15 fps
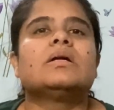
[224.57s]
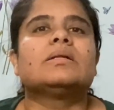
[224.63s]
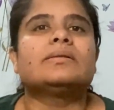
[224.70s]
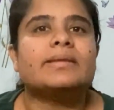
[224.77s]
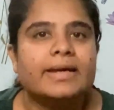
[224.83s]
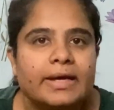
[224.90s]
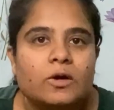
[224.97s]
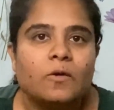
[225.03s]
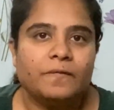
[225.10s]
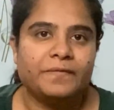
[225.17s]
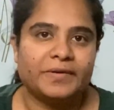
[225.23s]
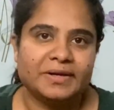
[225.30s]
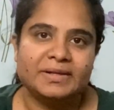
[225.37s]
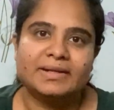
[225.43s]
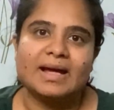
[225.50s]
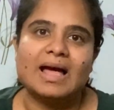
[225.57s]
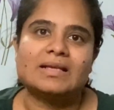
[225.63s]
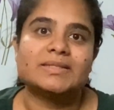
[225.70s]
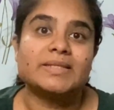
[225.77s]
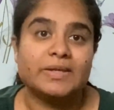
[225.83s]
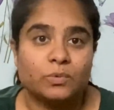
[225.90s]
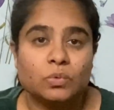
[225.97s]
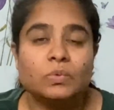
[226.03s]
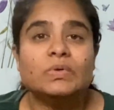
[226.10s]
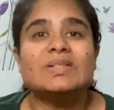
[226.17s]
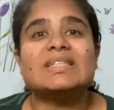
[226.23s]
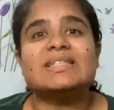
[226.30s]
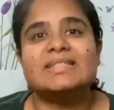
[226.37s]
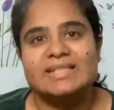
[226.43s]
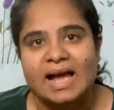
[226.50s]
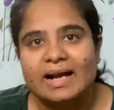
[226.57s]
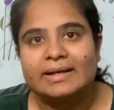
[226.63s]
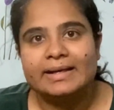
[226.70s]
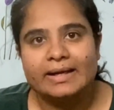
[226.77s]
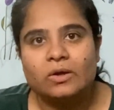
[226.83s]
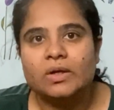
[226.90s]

Think of it as you standing